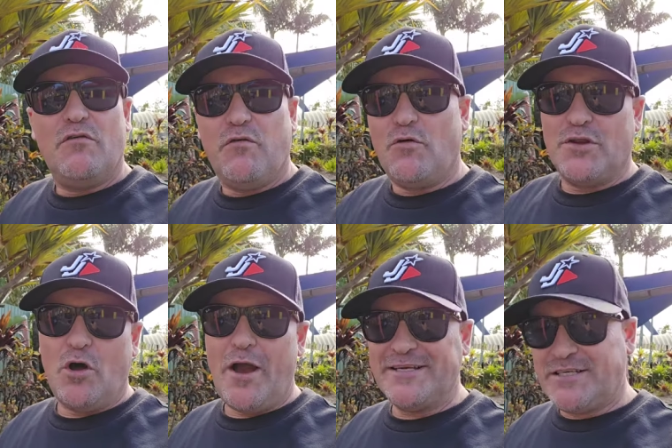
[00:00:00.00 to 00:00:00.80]
for the
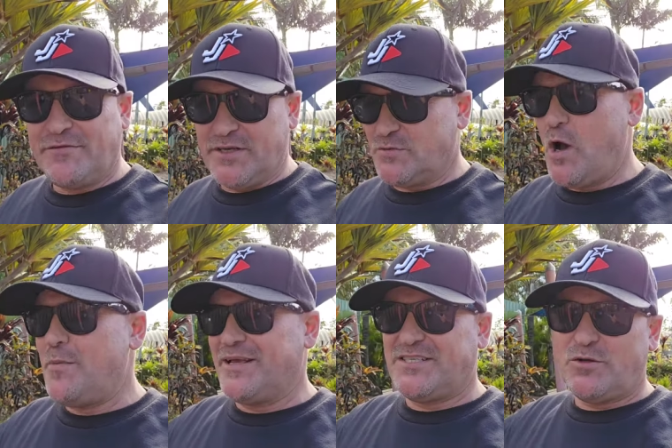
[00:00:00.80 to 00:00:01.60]
night is different as well,
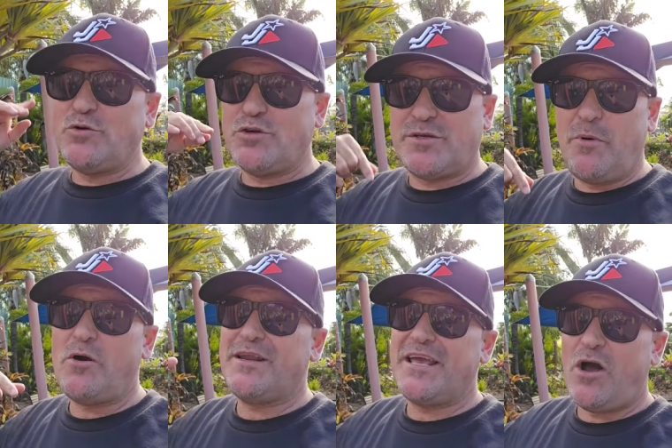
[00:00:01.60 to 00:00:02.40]
but you can still do
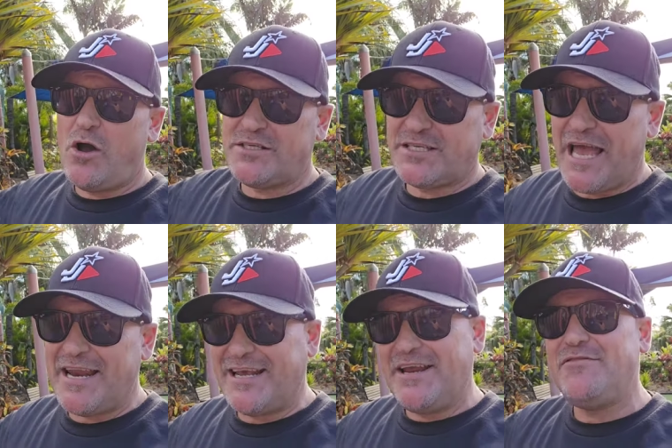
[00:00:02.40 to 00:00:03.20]
tobogganing, ice
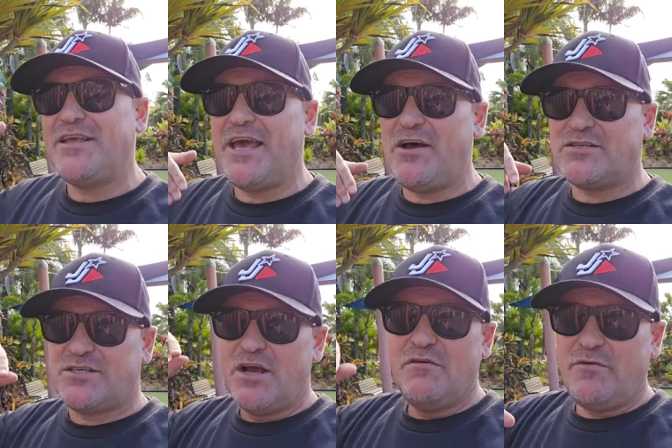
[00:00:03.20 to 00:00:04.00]
skating and everything else
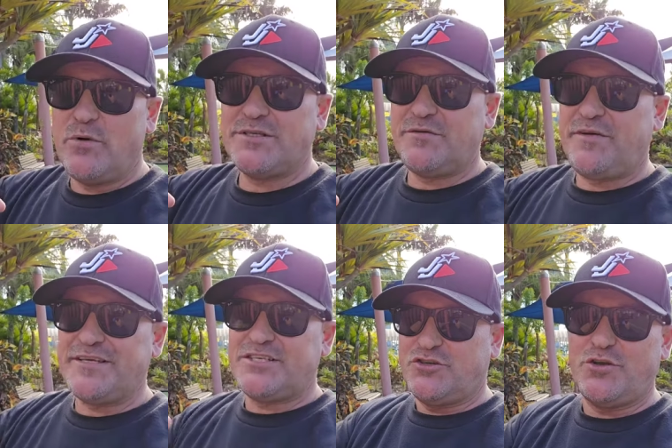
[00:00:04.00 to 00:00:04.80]
for
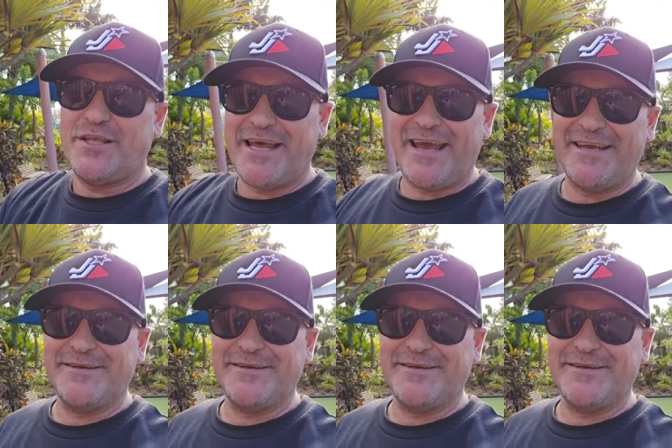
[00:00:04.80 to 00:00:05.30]
Winterfest during the day.